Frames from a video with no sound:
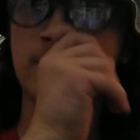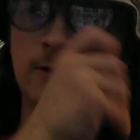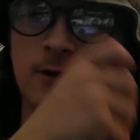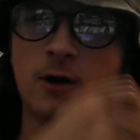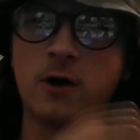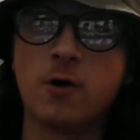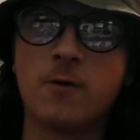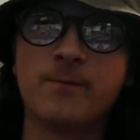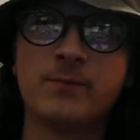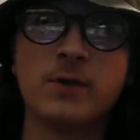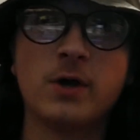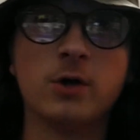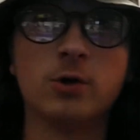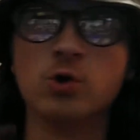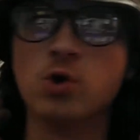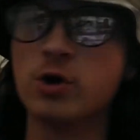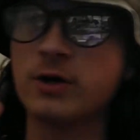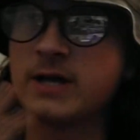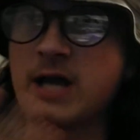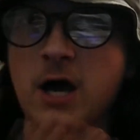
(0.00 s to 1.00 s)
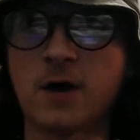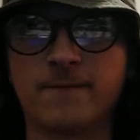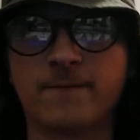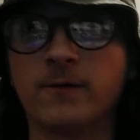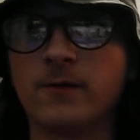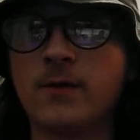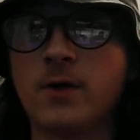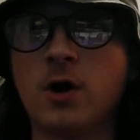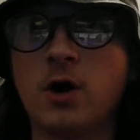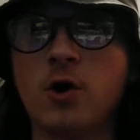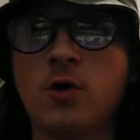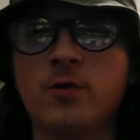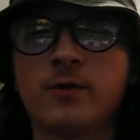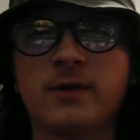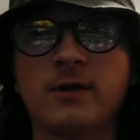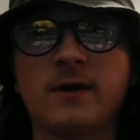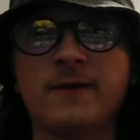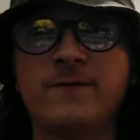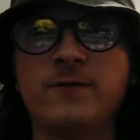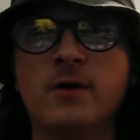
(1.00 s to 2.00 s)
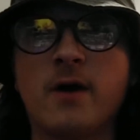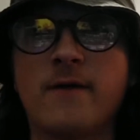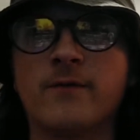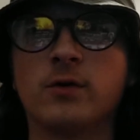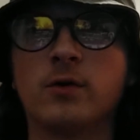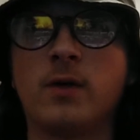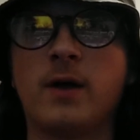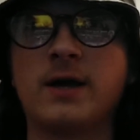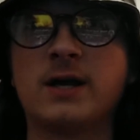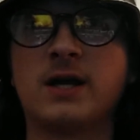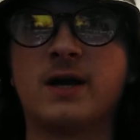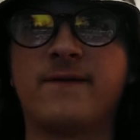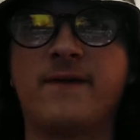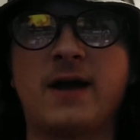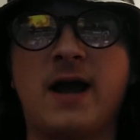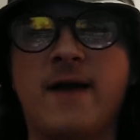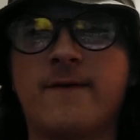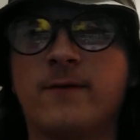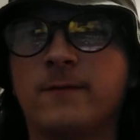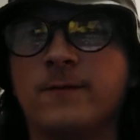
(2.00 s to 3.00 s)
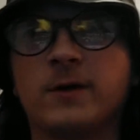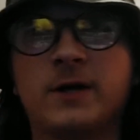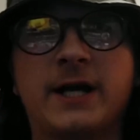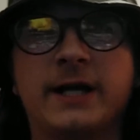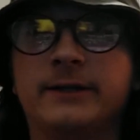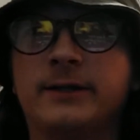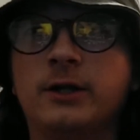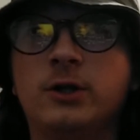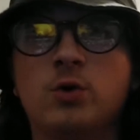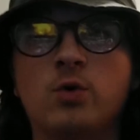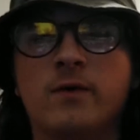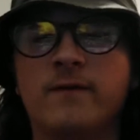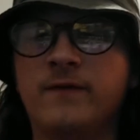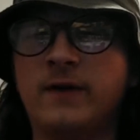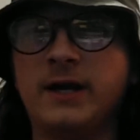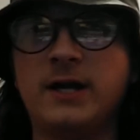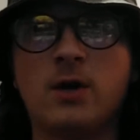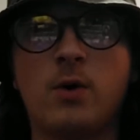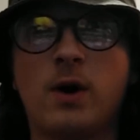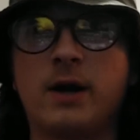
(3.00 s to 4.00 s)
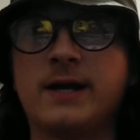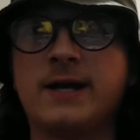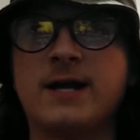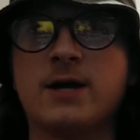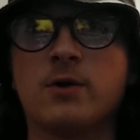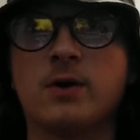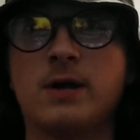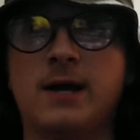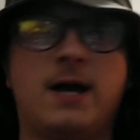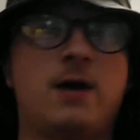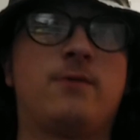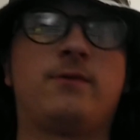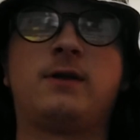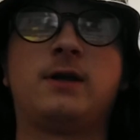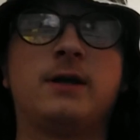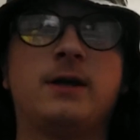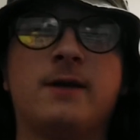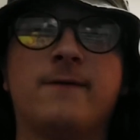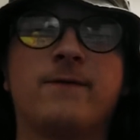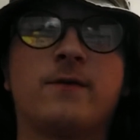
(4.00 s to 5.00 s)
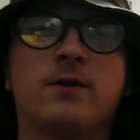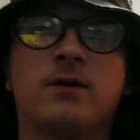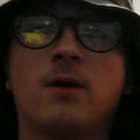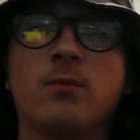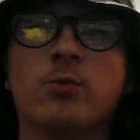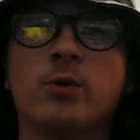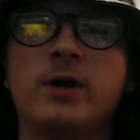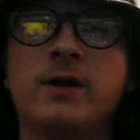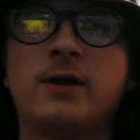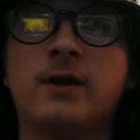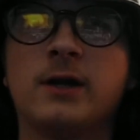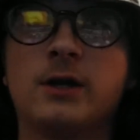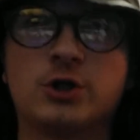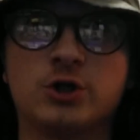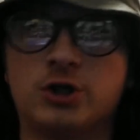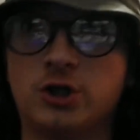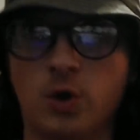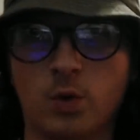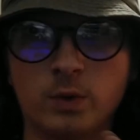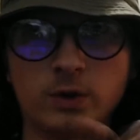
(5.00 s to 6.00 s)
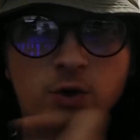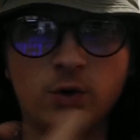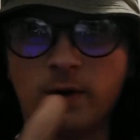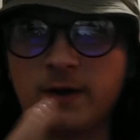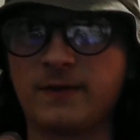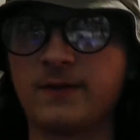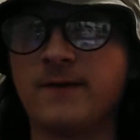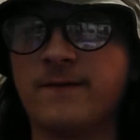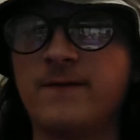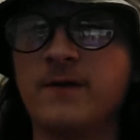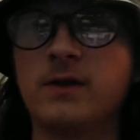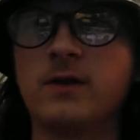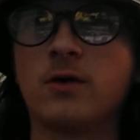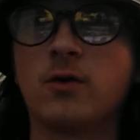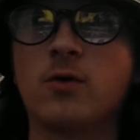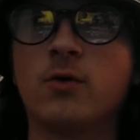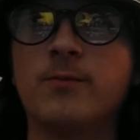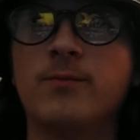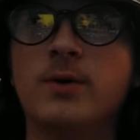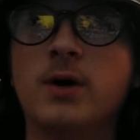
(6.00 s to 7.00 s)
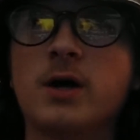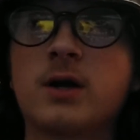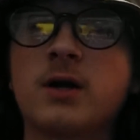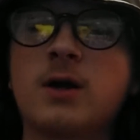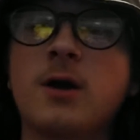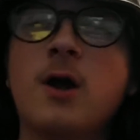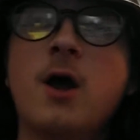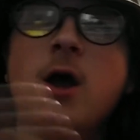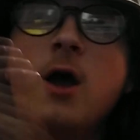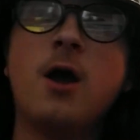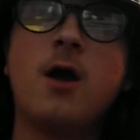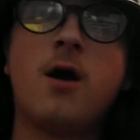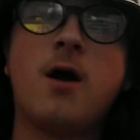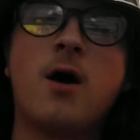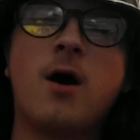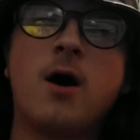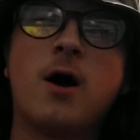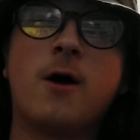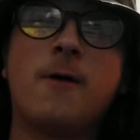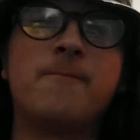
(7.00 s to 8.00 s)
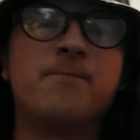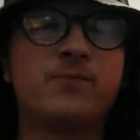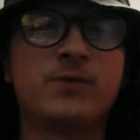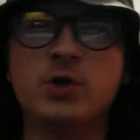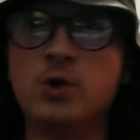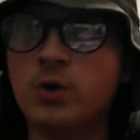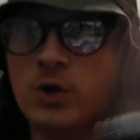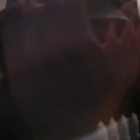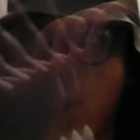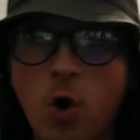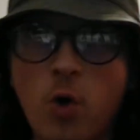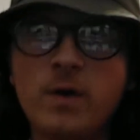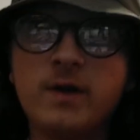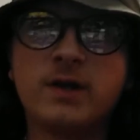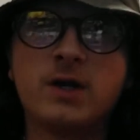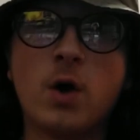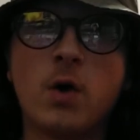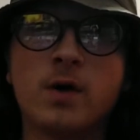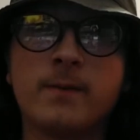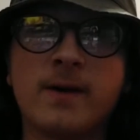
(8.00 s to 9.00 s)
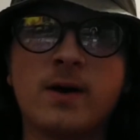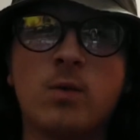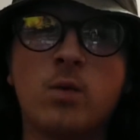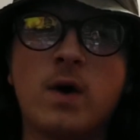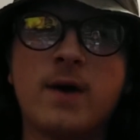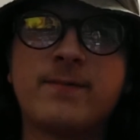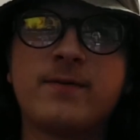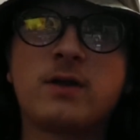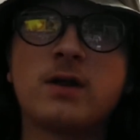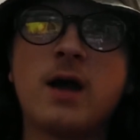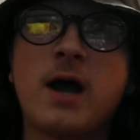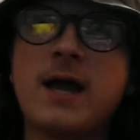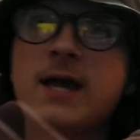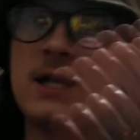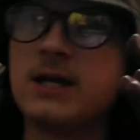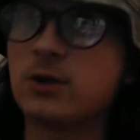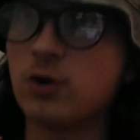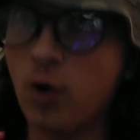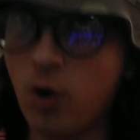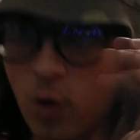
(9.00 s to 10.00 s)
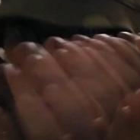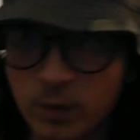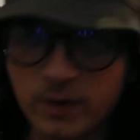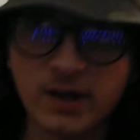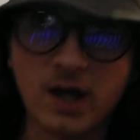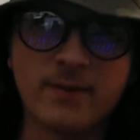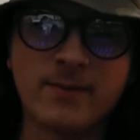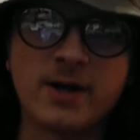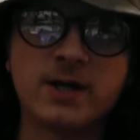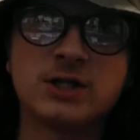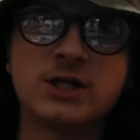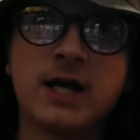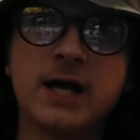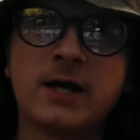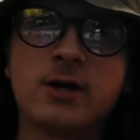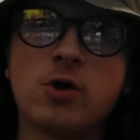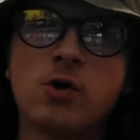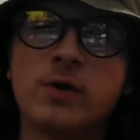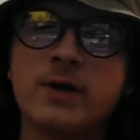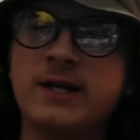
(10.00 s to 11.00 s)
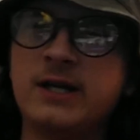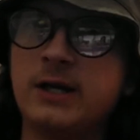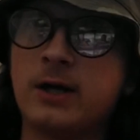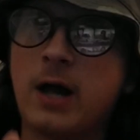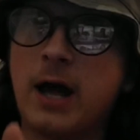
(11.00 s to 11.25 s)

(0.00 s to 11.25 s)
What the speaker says: So look out for those. If you ever if I ever forget to do a video on here announcing it for some reason and showing you the physical book, you can always go to my website. It's always on my channel, and